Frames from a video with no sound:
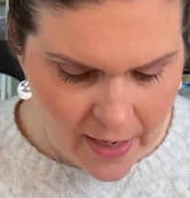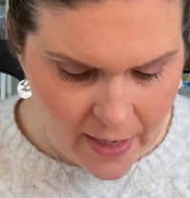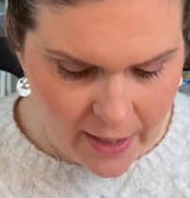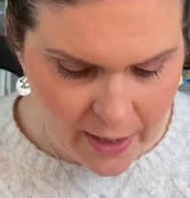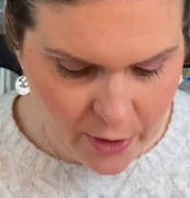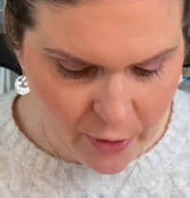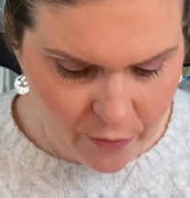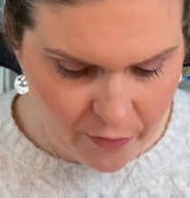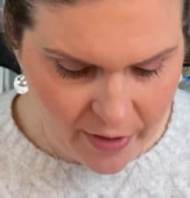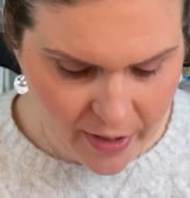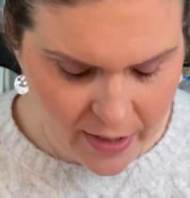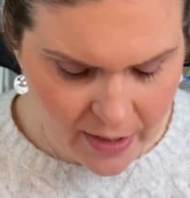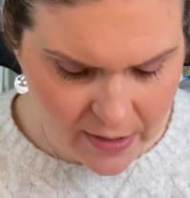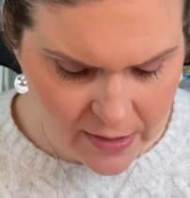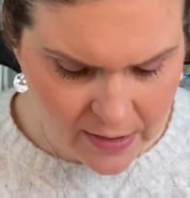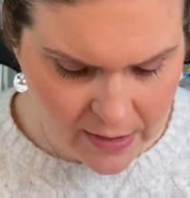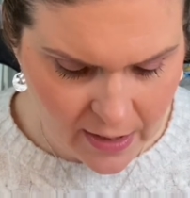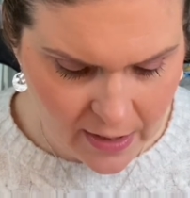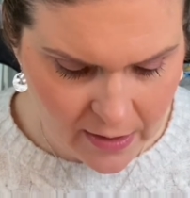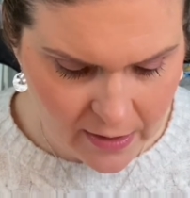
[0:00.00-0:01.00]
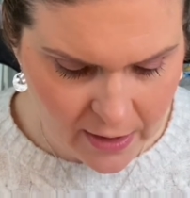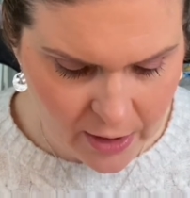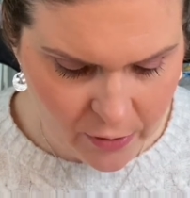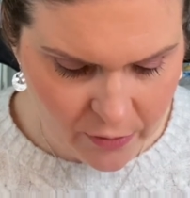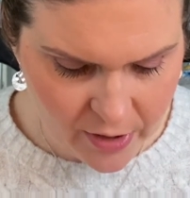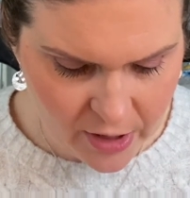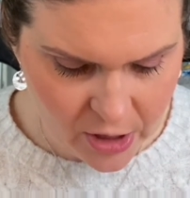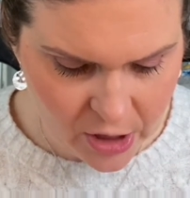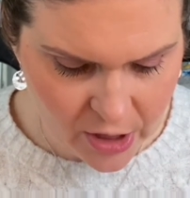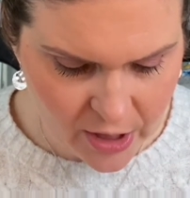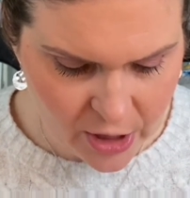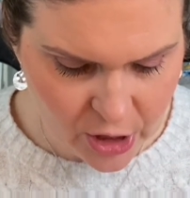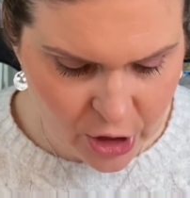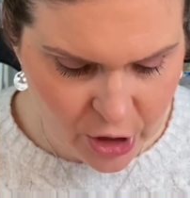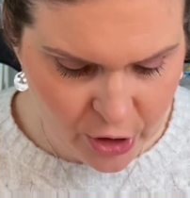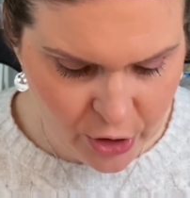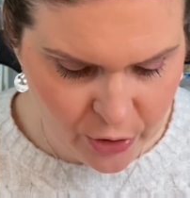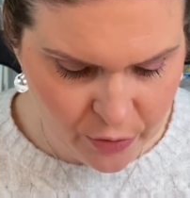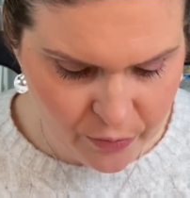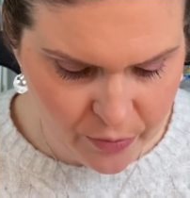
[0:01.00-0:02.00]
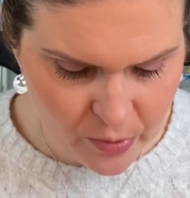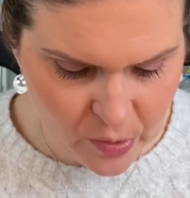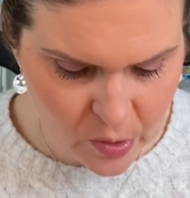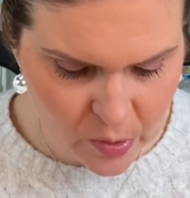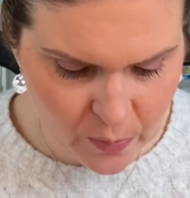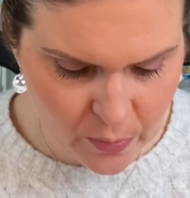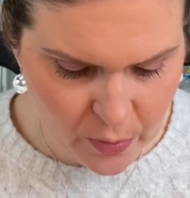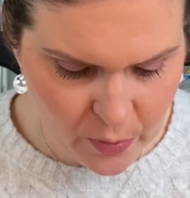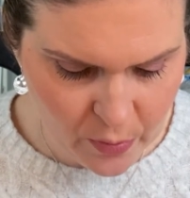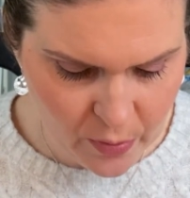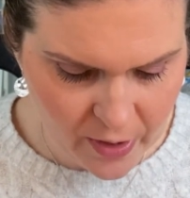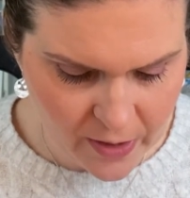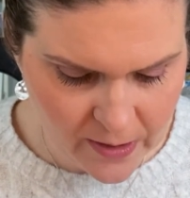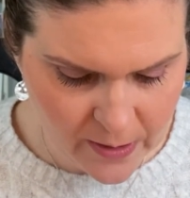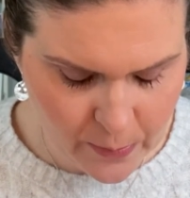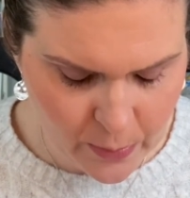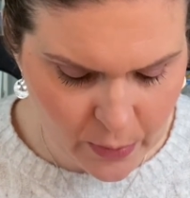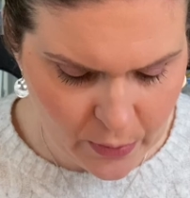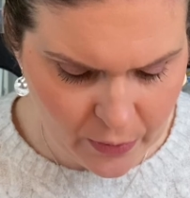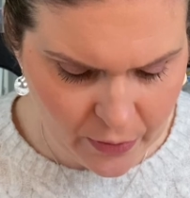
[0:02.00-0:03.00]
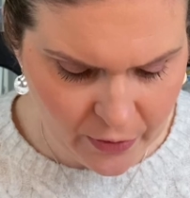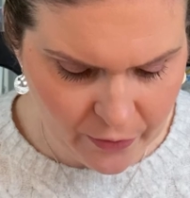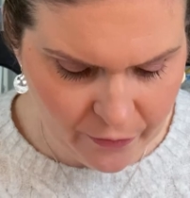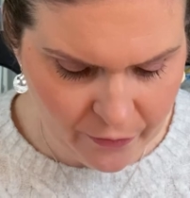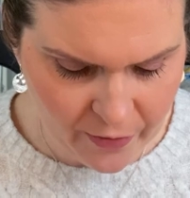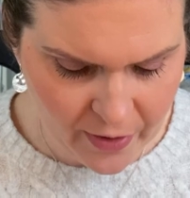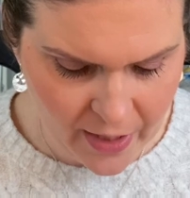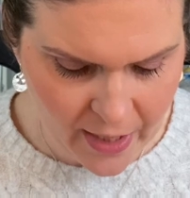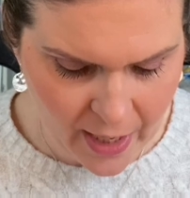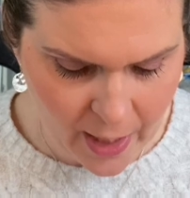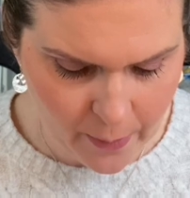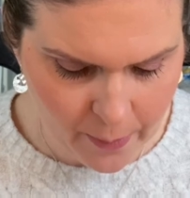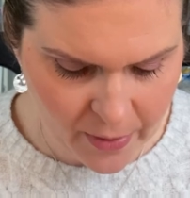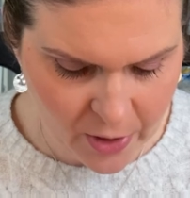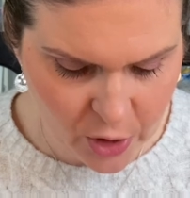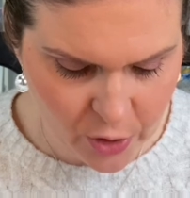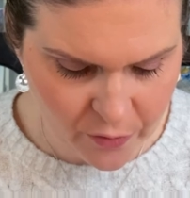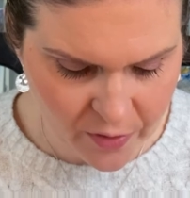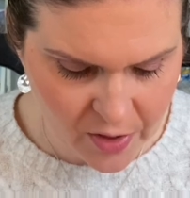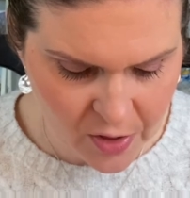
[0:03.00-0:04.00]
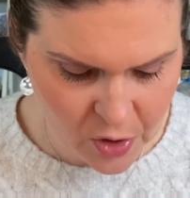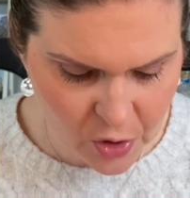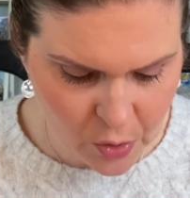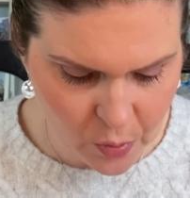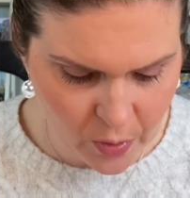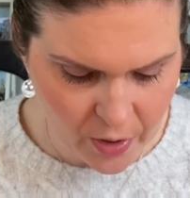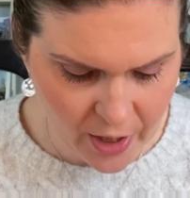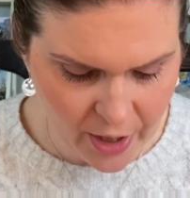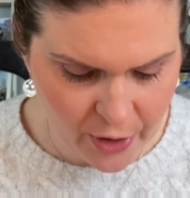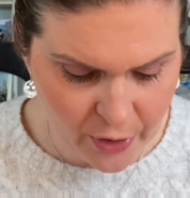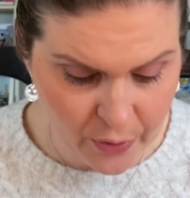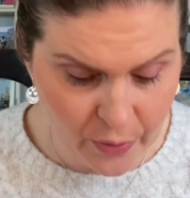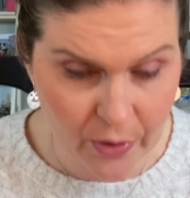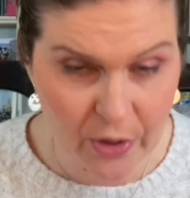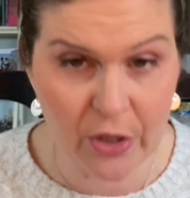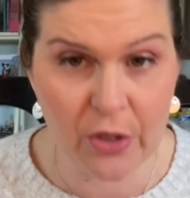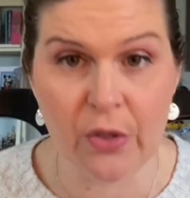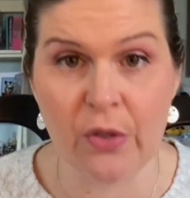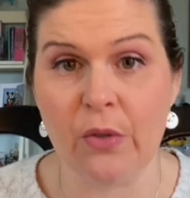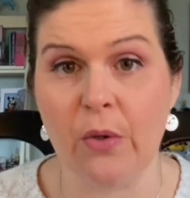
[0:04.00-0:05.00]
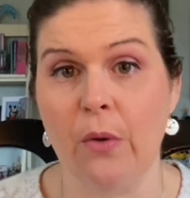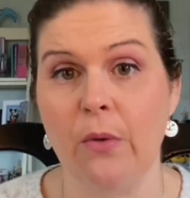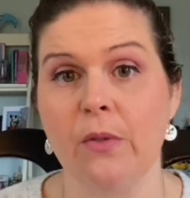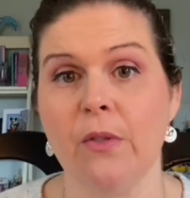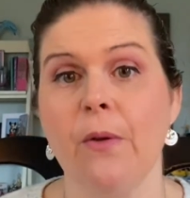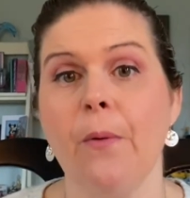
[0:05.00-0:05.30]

Ingredients like licorice and ginger root smooth and spoil your feet, helping to restore and nourish the soles.